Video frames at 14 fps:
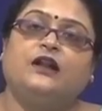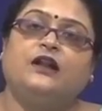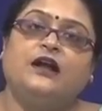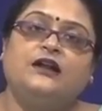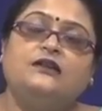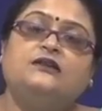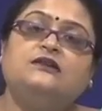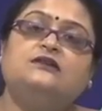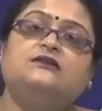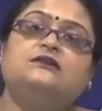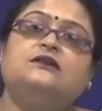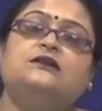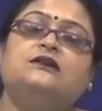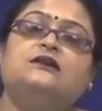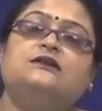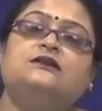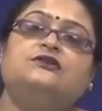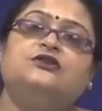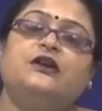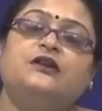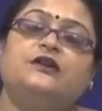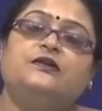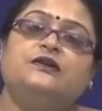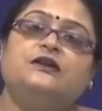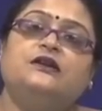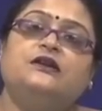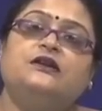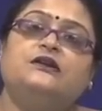handled
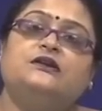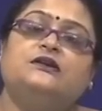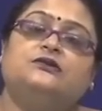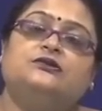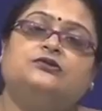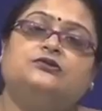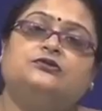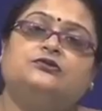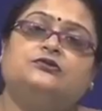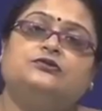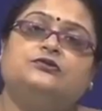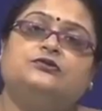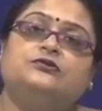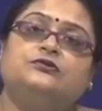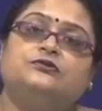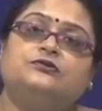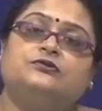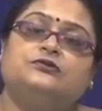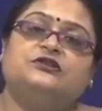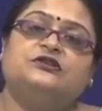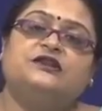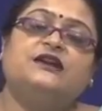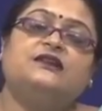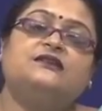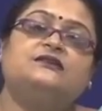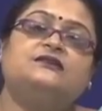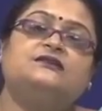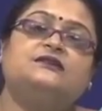generally through
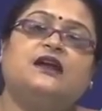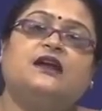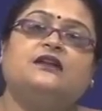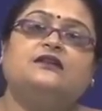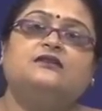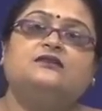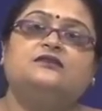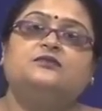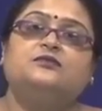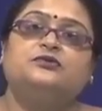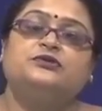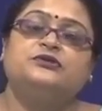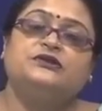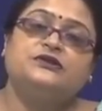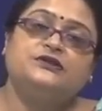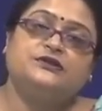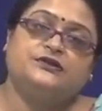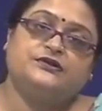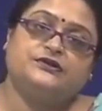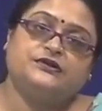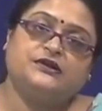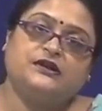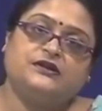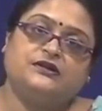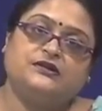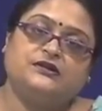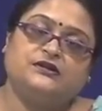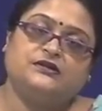set standard procedures that
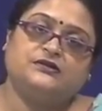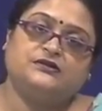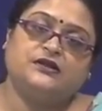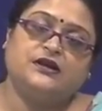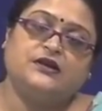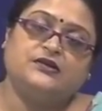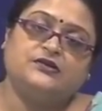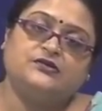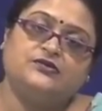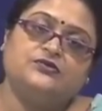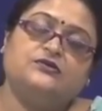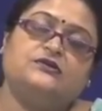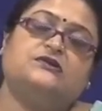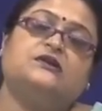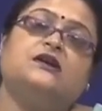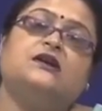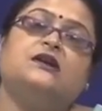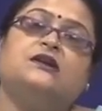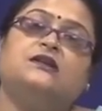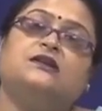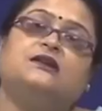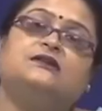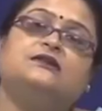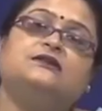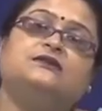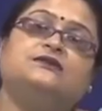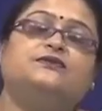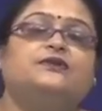are and rules that are
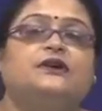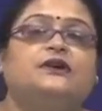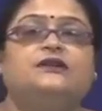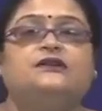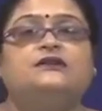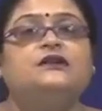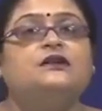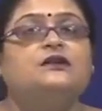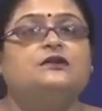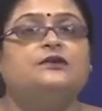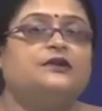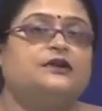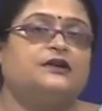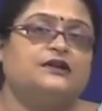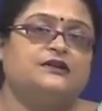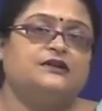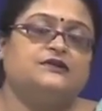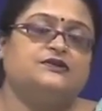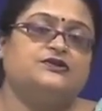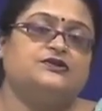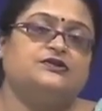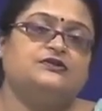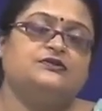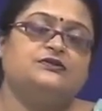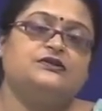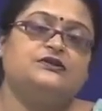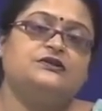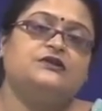defined in the organization. So
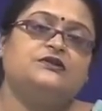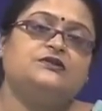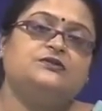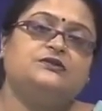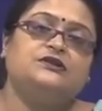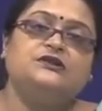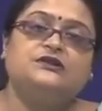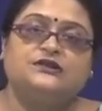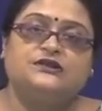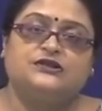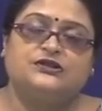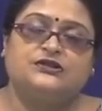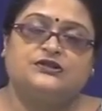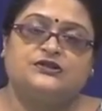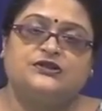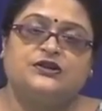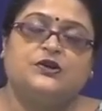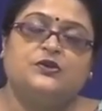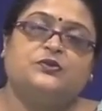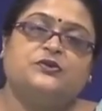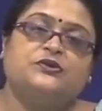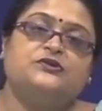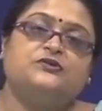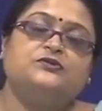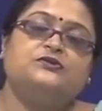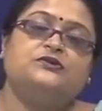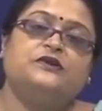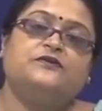these are routine decisions. We
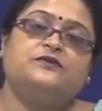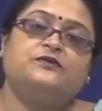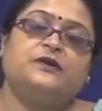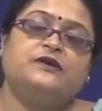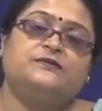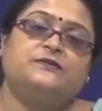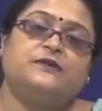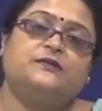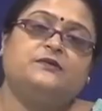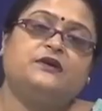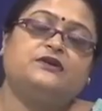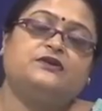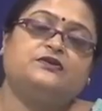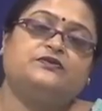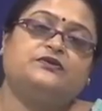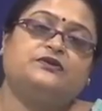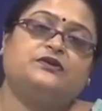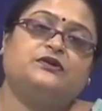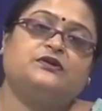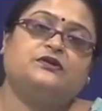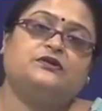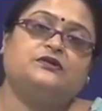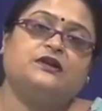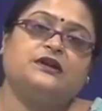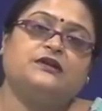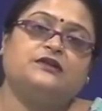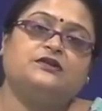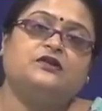don't have to expend much of our
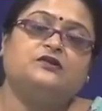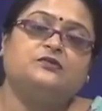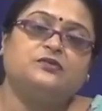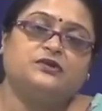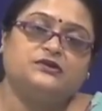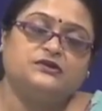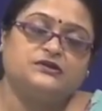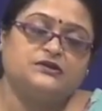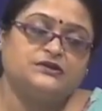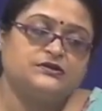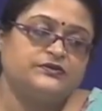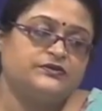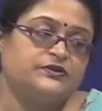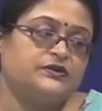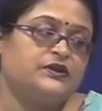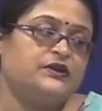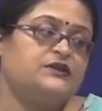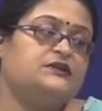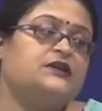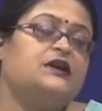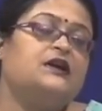like thought processes for it,